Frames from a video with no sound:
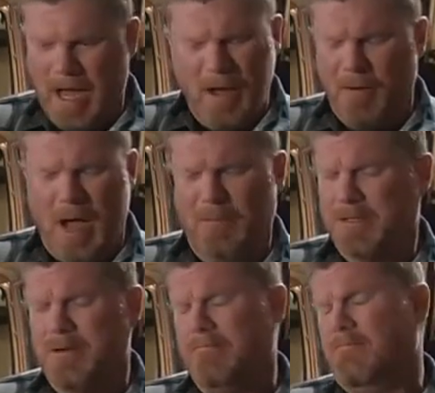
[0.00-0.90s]

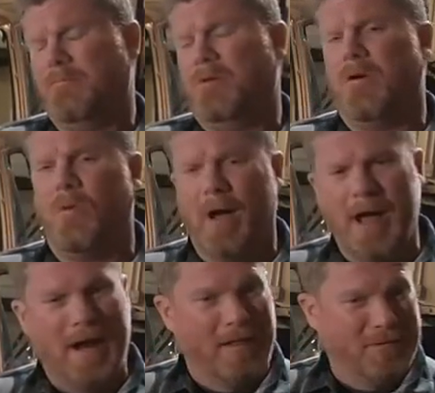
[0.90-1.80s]
was blown away,
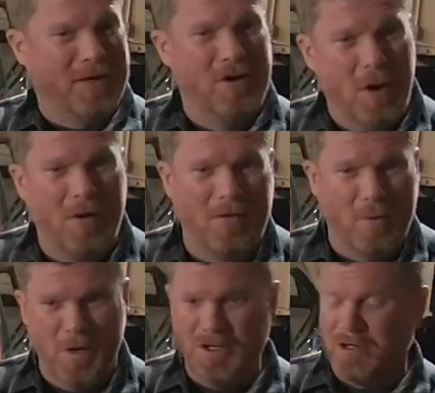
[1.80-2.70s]
and I left a note on the
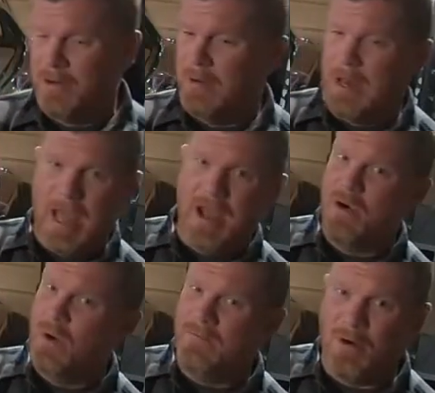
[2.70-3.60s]
windshield going, "Hey,
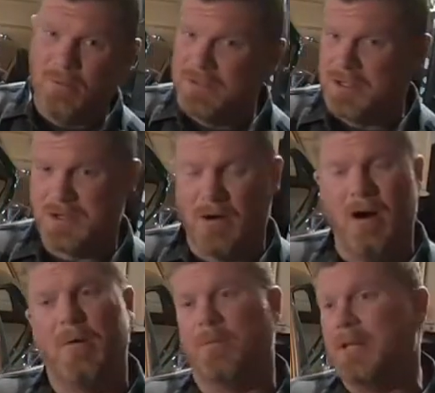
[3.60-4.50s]
whoever owns this
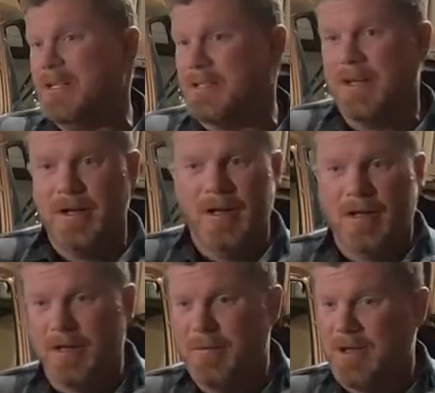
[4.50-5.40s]
car, please
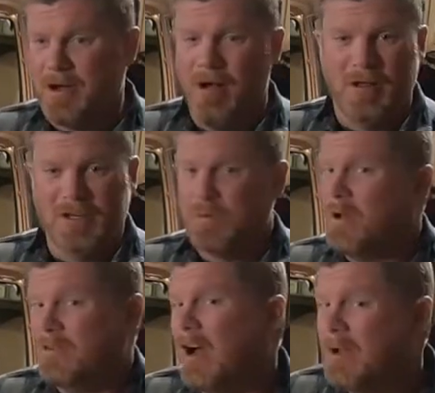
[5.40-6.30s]
give me a call. I just
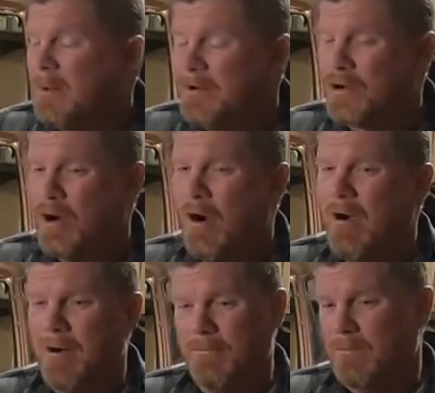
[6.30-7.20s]
want to talk about your
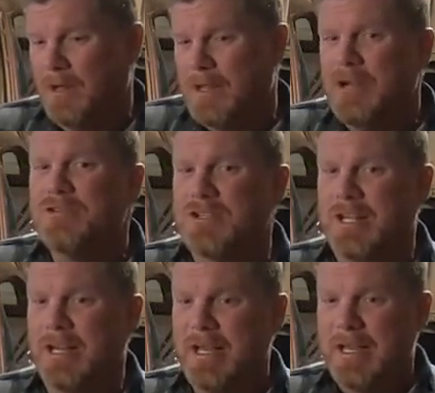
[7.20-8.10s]
car. I'm really
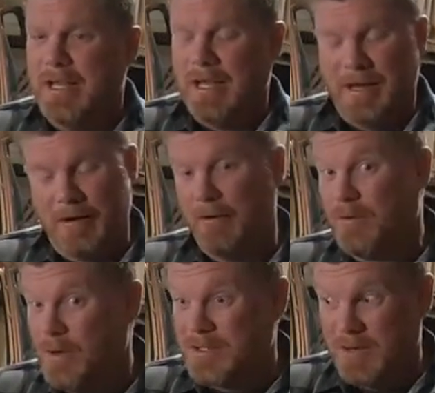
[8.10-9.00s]
interested." And of
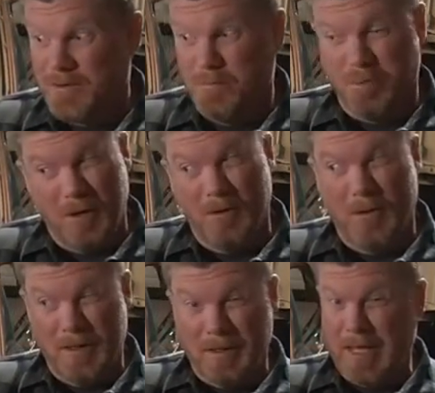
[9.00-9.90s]
course, I was blown
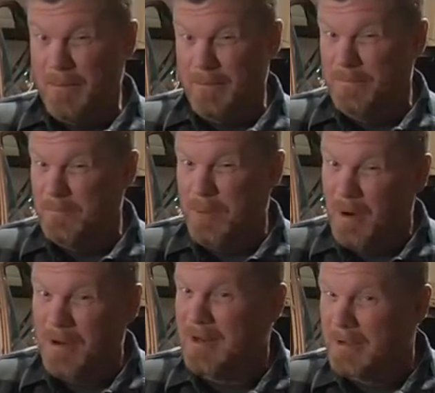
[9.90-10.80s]
away that they would
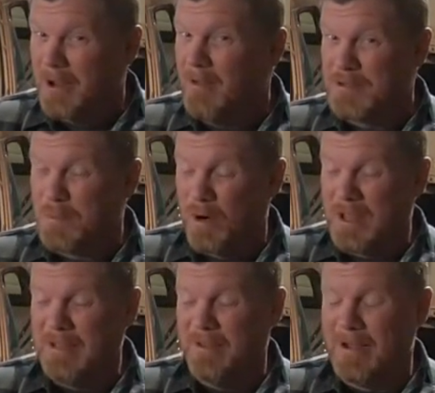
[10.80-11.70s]
park in a college
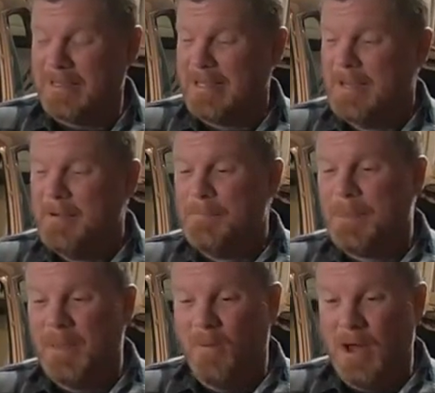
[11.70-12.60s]
parking lot.
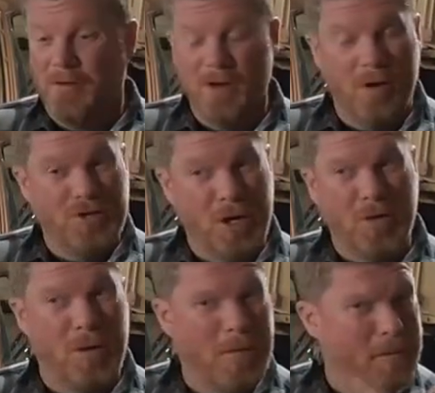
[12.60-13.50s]
Well, no
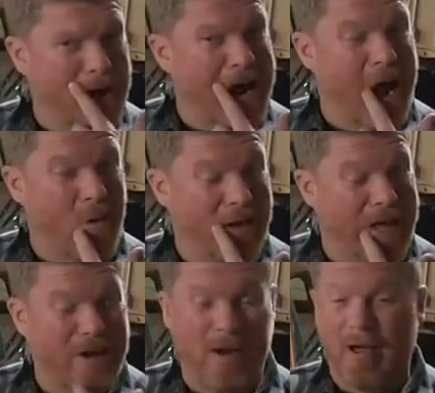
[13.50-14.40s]
joke, probably about an hour
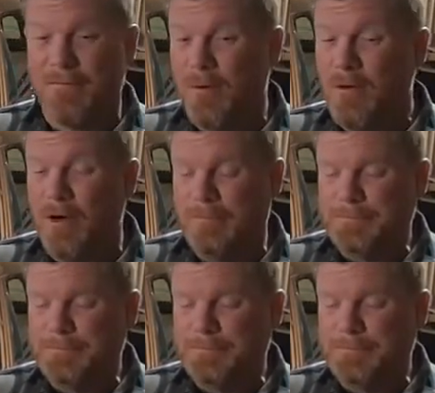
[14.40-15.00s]
later, I got a phone call.